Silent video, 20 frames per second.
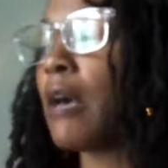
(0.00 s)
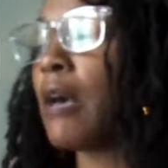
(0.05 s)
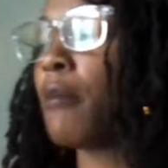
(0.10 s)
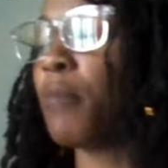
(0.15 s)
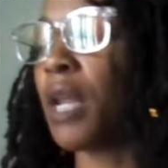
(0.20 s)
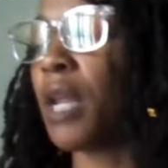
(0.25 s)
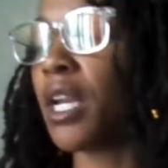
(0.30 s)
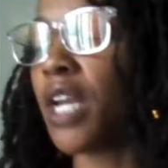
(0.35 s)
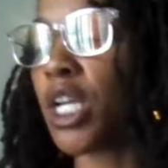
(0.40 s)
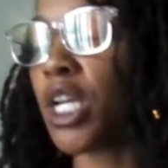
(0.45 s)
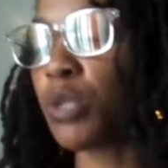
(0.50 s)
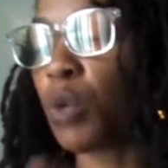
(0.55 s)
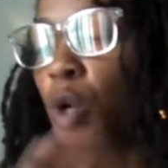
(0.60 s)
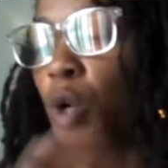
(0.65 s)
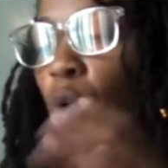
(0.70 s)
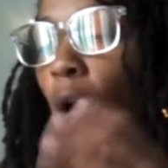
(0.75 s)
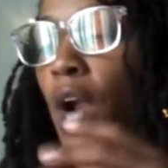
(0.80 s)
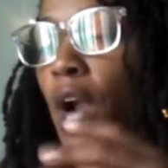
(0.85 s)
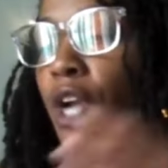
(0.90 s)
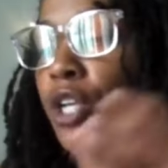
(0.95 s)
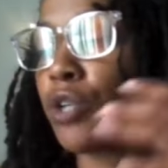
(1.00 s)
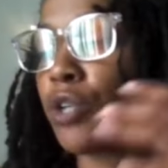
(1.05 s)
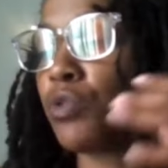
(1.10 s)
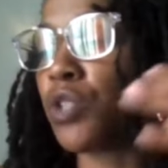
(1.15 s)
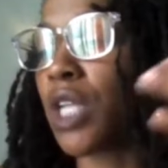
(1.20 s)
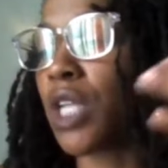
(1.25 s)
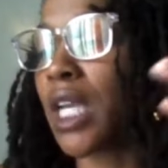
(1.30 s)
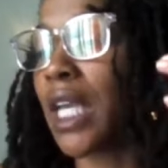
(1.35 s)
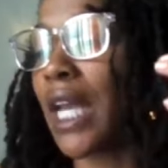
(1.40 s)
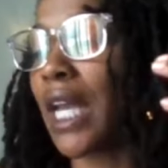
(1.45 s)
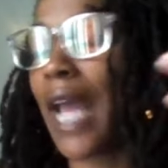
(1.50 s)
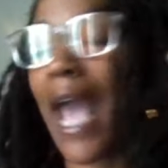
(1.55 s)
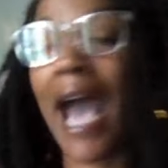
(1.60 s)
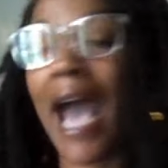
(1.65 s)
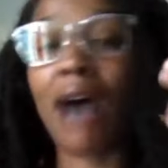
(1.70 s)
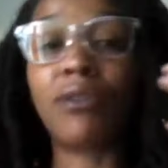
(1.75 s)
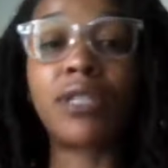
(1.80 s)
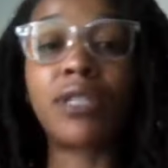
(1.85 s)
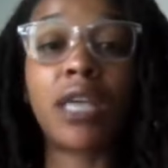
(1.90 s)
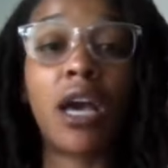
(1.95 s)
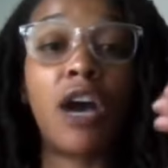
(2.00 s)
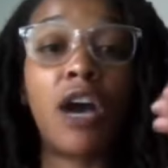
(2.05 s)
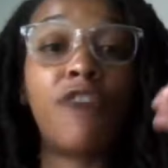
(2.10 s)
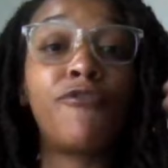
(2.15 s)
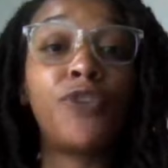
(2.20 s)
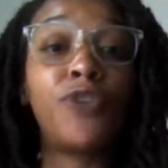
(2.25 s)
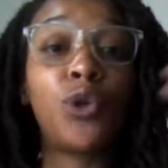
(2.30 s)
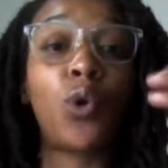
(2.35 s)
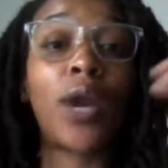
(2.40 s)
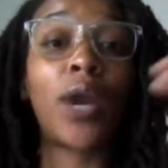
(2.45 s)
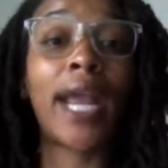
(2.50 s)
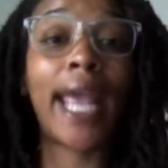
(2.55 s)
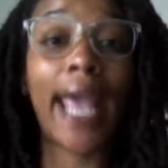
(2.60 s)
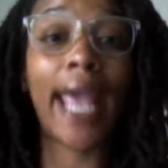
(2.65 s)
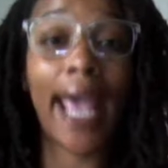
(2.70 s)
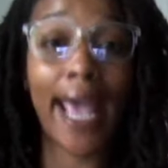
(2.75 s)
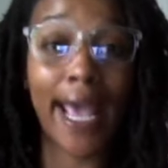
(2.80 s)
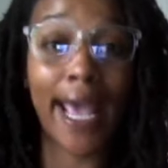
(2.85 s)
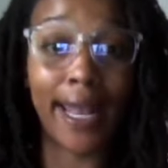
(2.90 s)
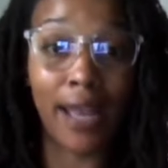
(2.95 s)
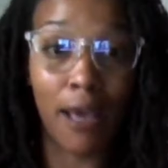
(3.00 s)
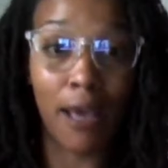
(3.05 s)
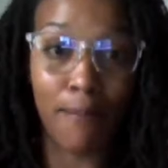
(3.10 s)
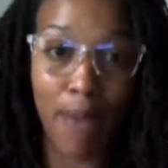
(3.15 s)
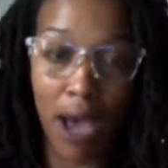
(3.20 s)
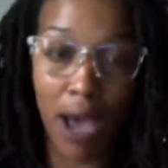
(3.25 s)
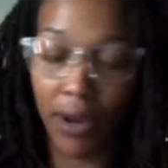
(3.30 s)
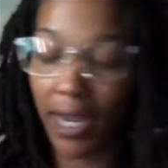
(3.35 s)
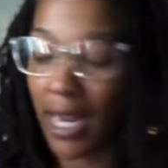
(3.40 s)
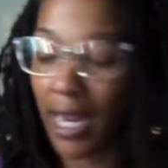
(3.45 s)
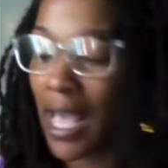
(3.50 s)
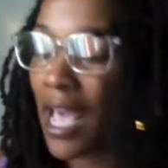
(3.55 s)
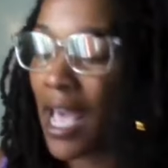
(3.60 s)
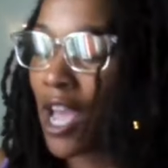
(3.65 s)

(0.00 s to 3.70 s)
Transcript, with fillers: but it does require you to get out of your head about it.